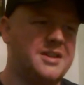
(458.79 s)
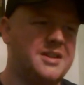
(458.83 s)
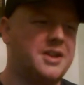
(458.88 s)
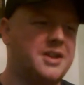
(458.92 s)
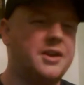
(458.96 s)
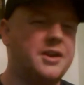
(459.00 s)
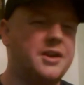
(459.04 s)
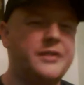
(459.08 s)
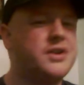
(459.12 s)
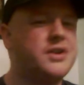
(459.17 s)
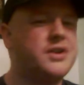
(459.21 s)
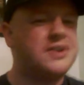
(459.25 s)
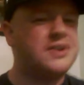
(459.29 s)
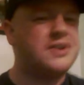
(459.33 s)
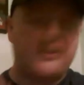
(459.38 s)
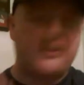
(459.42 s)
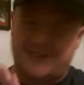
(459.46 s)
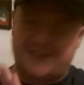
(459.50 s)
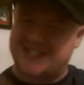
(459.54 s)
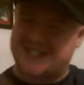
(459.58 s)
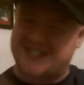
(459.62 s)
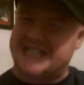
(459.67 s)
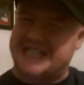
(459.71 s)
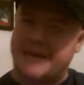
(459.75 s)
They could have used
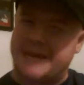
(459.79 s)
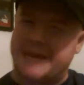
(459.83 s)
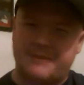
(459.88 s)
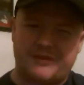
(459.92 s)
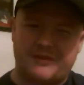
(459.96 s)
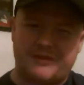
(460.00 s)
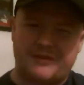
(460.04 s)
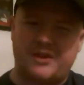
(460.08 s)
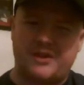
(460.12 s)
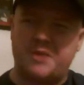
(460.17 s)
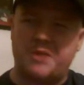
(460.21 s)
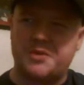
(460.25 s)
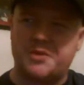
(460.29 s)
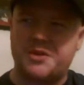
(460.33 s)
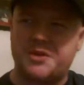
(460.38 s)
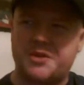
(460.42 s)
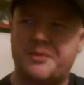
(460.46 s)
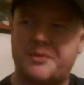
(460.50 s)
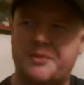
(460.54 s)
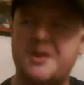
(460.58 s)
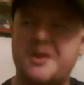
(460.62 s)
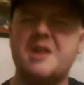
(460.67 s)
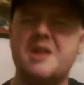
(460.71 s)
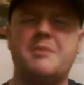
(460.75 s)
that for a separate film or
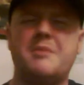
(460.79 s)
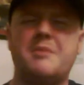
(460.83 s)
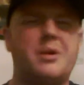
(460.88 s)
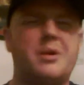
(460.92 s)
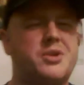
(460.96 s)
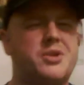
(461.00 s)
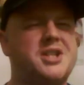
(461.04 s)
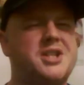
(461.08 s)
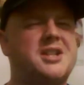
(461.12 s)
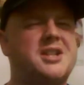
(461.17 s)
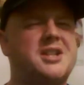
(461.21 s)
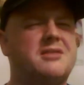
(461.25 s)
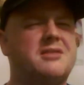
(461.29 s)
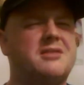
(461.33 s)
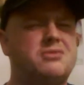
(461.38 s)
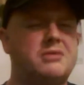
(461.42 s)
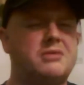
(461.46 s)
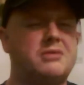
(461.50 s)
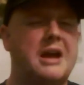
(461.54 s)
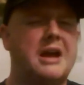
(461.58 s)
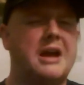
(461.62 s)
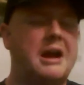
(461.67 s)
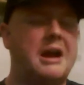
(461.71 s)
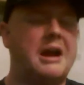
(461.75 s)
something, but it was just
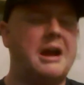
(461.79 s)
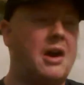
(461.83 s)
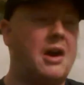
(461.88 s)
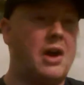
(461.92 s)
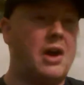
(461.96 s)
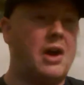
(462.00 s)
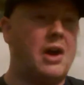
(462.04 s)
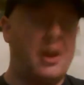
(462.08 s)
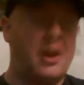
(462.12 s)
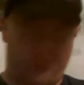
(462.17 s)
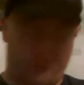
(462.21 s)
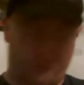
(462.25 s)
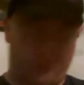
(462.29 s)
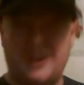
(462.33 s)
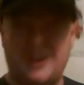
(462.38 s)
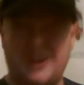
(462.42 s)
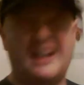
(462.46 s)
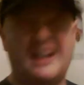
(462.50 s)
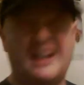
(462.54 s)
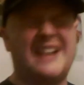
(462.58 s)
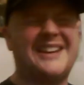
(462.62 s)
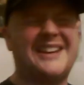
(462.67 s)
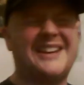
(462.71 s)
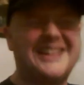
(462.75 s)

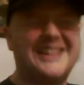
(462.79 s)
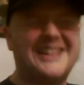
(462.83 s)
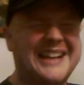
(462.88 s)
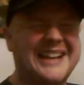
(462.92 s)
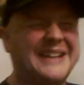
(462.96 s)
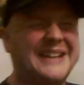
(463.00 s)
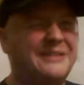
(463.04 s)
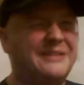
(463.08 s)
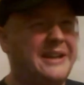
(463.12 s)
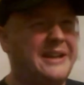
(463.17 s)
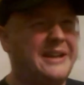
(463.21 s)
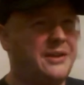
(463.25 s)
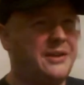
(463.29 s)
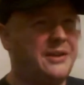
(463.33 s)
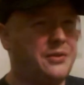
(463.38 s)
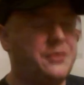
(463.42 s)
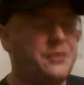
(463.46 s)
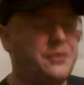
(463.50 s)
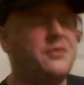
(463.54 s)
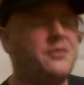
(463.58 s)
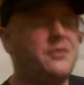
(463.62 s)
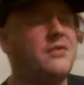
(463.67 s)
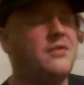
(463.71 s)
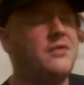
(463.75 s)
although I did kind of
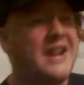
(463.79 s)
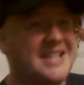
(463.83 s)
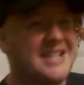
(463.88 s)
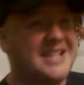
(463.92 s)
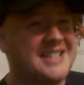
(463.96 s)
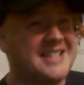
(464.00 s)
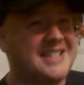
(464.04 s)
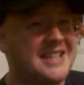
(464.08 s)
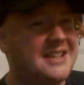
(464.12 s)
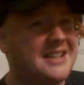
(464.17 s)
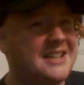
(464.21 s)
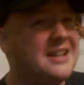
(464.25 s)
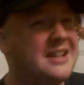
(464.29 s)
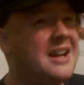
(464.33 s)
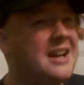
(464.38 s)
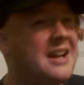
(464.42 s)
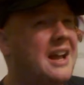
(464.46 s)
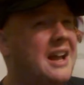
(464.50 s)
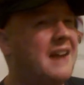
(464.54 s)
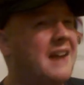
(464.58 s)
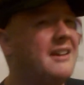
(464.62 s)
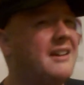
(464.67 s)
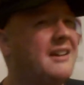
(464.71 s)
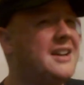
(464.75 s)
like that scene,
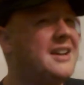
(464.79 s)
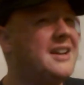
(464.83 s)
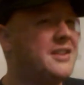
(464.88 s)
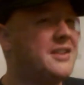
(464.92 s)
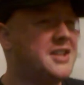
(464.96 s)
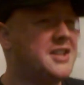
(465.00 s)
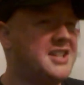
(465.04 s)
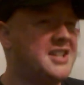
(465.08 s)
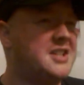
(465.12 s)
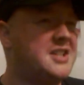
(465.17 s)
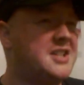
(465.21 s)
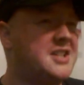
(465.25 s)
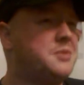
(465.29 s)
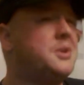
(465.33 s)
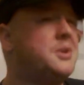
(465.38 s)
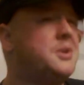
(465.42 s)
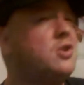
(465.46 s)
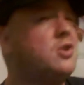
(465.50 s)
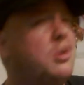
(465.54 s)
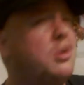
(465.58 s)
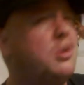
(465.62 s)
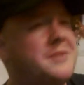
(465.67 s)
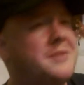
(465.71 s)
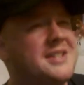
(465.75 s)
I liked the scenes
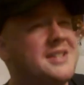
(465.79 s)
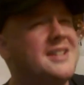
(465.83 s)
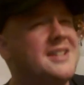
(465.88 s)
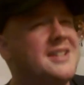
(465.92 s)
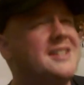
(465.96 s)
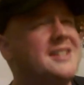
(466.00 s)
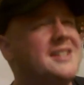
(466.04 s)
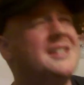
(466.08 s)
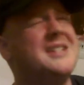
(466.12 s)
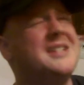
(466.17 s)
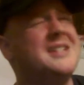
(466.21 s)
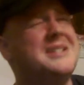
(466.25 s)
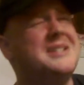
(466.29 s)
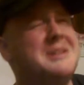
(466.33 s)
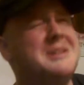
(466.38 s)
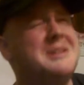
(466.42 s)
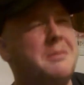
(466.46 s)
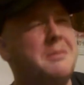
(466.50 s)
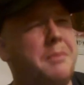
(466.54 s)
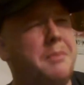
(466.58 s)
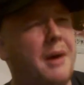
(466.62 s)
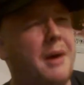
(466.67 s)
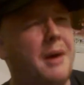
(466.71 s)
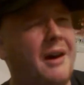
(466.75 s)
with Thomas in it,
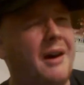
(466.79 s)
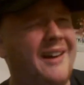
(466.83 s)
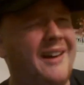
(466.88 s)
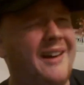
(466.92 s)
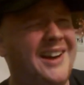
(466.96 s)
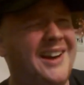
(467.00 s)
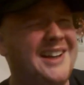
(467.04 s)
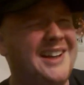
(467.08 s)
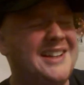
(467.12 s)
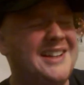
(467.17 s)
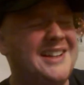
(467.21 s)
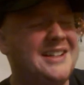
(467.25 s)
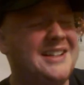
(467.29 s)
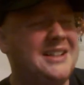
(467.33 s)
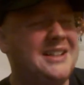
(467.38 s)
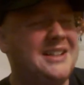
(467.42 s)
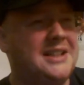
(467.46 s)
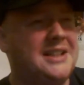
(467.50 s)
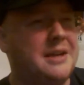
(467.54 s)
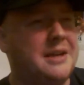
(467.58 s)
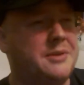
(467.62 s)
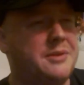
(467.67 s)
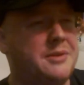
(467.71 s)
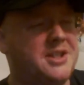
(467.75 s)
but
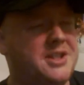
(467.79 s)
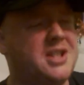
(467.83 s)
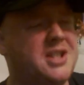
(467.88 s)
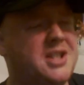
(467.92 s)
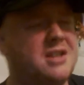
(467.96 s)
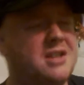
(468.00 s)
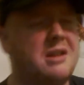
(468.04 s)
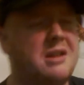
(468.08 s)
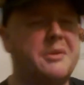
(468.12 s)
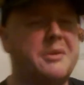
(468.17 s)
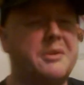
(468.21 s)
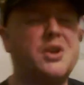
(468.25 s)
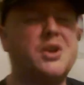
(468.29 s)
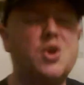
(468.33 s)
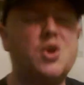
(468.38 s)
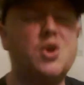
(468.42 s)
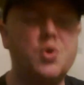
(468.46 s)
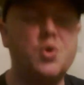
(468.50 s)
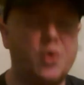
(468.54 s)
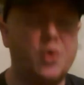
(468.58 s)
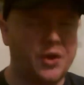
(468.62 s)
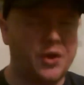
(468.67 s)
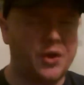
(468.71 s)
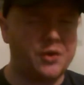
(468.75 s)
it was just a little bit
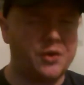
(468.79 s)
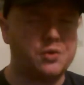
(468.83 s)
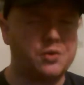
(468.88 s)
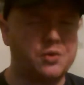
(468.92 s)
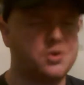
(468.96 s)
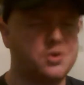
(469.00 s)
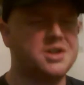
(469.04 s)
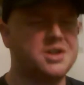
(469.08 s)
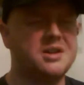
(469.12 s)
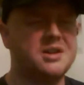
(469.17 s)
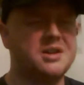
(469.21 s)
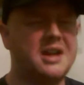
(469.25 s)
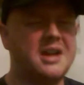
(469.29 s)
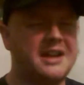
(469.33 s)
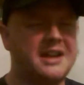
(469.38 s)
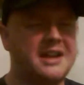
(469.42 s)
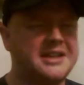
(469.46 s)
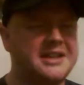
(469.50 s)
too on the nose.